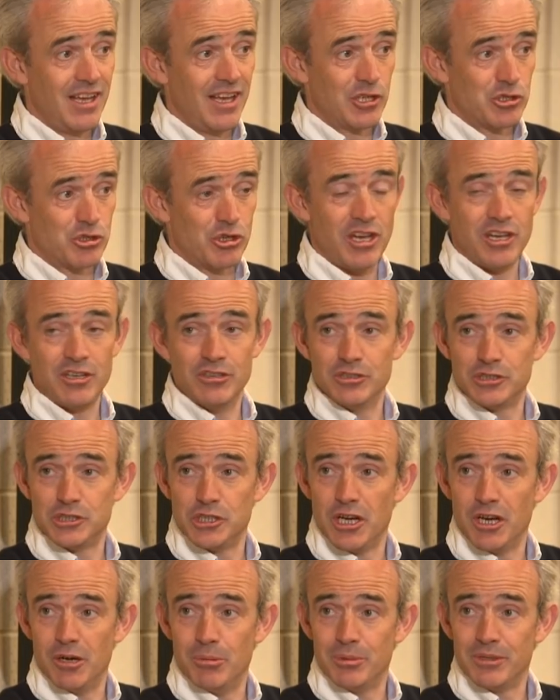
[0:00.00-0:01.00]
a trainer's
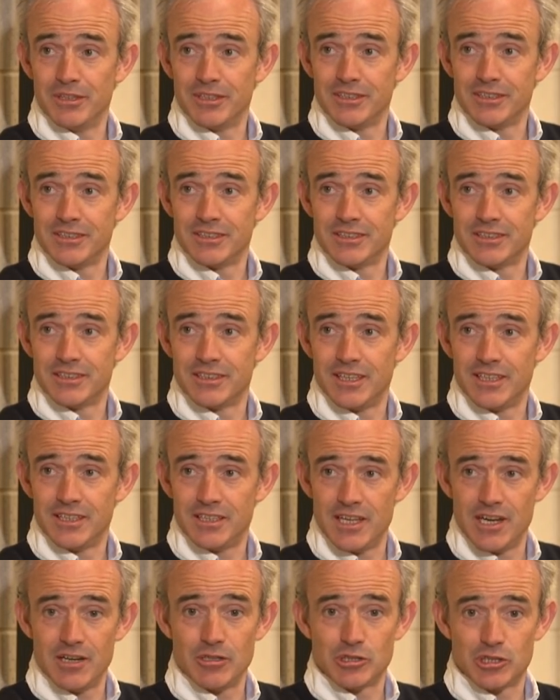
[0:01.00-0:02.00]
job.
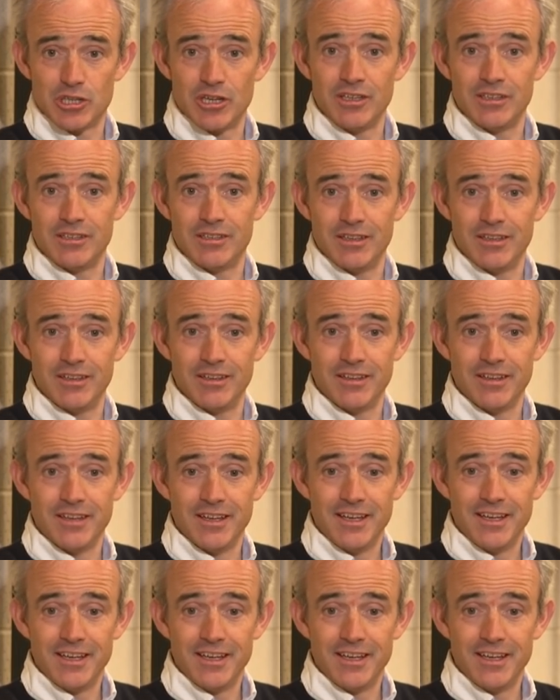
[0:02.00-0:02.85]
Like they're trying to,